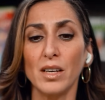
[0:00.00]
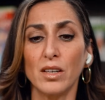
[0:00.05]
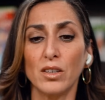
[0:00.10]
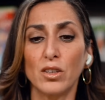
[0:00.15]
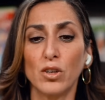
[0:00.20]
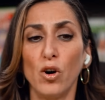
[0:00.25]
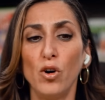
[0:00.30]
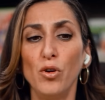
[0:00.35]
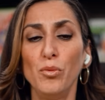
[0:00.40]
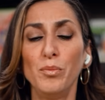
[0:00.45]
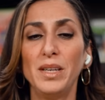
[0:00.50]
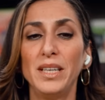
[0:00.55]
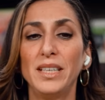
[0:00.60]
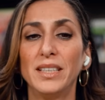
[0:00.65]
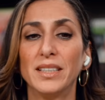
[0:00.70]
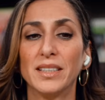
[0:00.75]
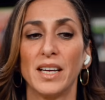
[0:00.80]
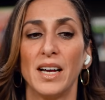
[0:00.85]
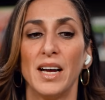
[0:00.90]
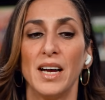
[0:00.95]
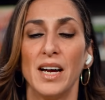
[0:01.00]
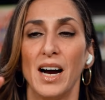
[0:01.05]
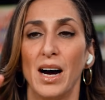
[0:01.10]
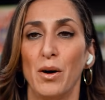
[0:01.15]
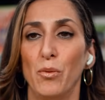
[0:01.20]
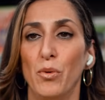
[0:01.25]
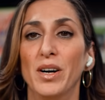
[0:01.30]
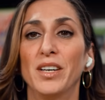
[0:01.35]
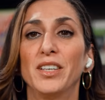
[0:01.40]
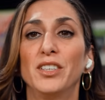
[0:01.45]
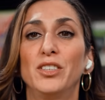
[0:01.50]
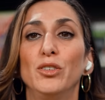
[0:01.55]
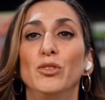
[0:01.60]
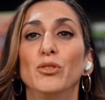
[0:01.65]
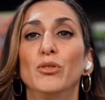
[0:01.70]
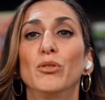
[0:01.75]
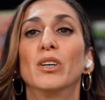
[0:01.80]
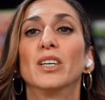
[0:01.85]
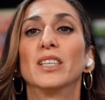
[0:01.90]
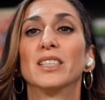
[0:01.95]
A goal means I want to
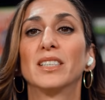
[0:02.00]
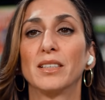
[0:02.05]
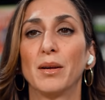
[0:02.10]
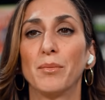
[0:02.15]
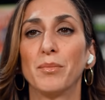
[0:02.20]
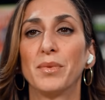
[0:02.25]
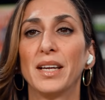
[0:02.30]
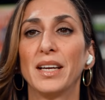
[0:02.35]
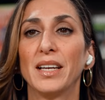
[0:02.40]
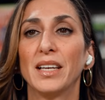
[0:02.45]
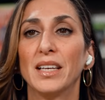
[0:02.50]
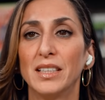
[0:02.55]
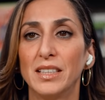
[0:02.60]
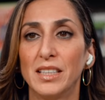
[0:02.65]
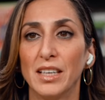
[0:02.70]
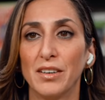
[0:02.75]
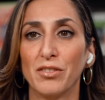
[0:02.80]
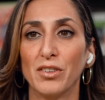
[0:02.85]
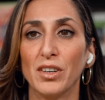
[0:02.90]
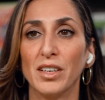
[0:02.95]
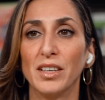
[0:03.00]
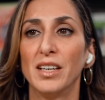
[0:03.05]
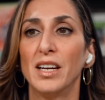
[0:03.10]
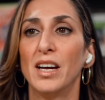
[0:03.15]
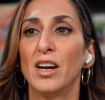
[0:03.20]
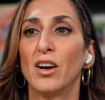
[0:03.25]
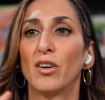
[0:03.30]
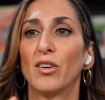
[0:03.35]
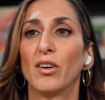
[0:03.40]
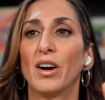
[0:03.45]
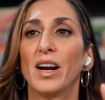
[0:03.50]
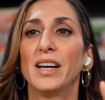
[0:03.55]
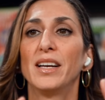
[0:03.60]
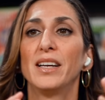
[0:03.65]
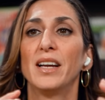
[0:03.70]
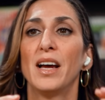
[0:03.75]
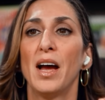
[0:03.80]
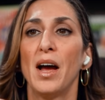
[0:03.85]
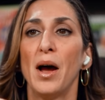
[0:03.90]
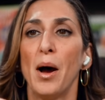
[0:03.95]
do something different, right?